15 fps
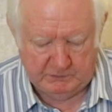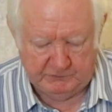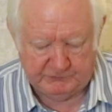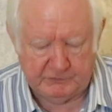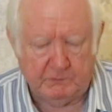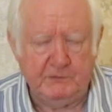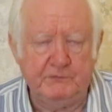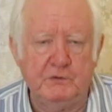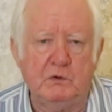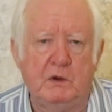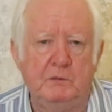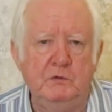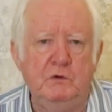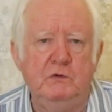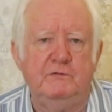Some of you are
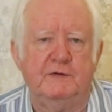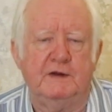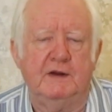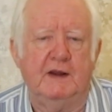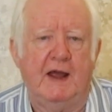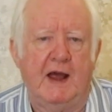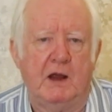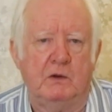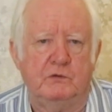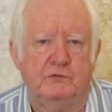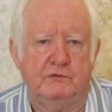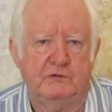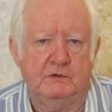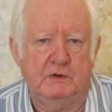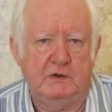moving
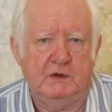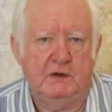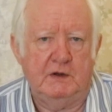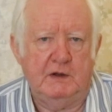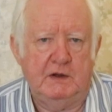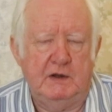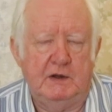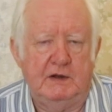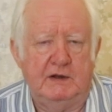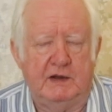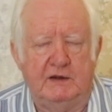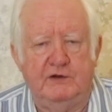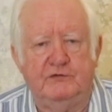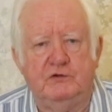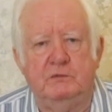house. Now
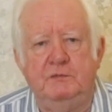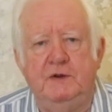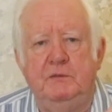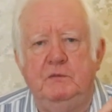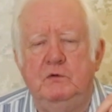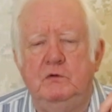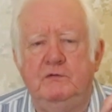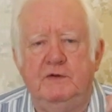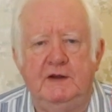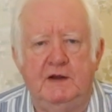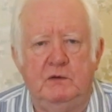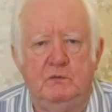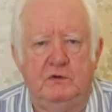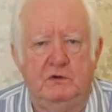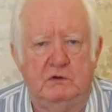this can mean moving
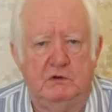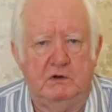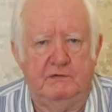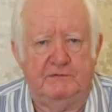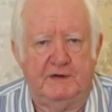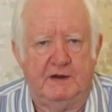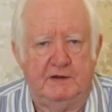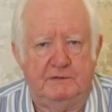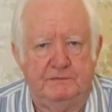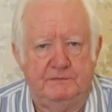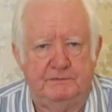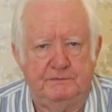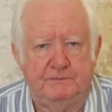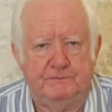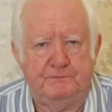in with your lover.
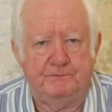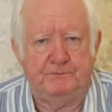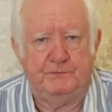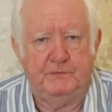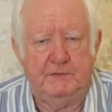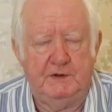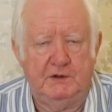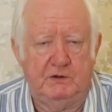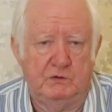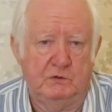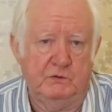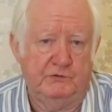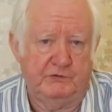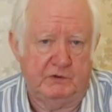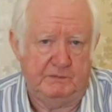It can
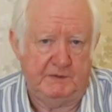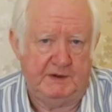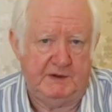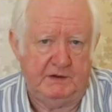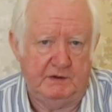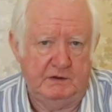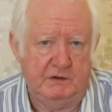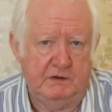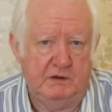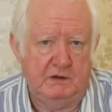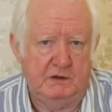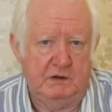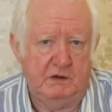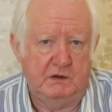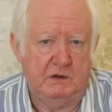also mean
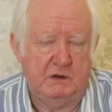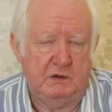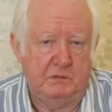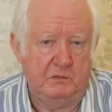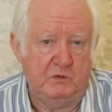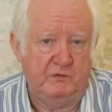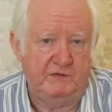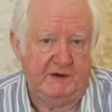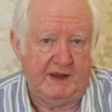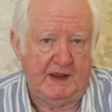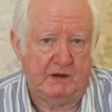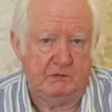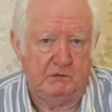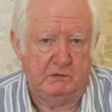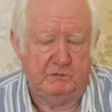moving
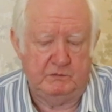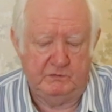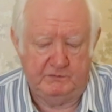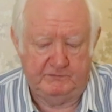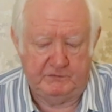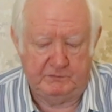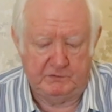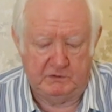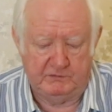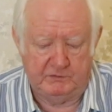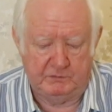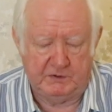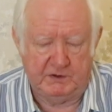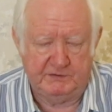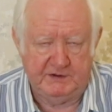out from your lover,
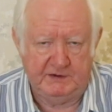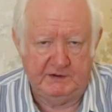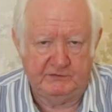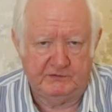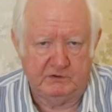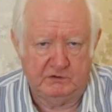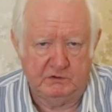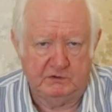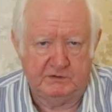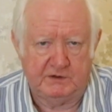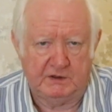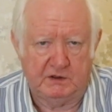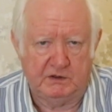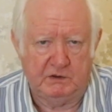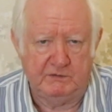but I think it's a good
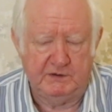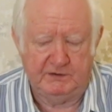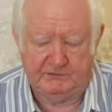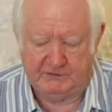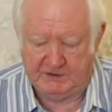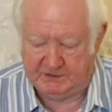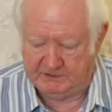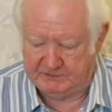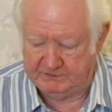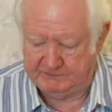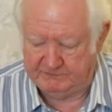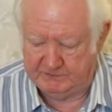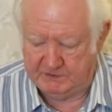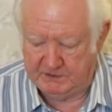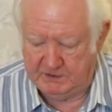thing. I don't think it's
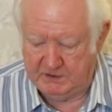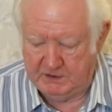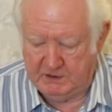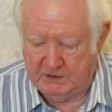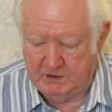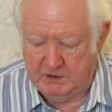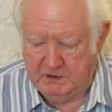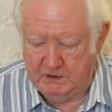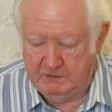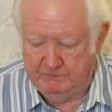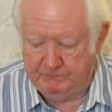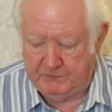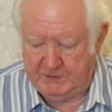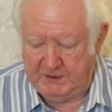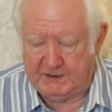negative.
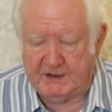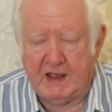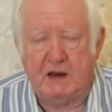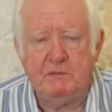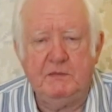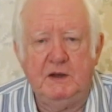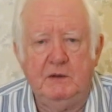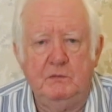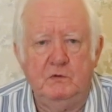It can mean